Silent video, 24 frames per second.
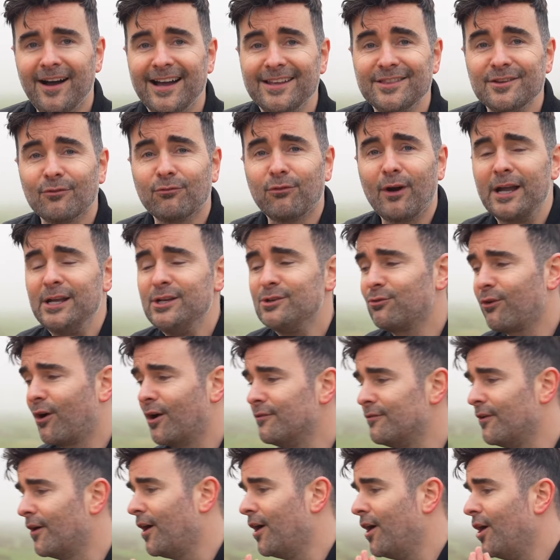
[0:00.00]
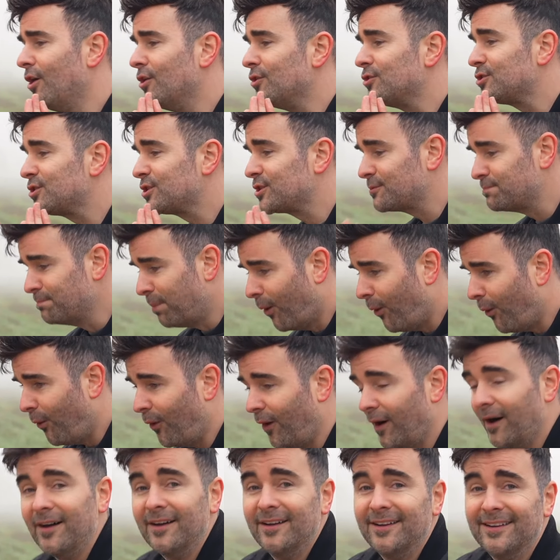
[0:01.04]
and the Range Rover Sport.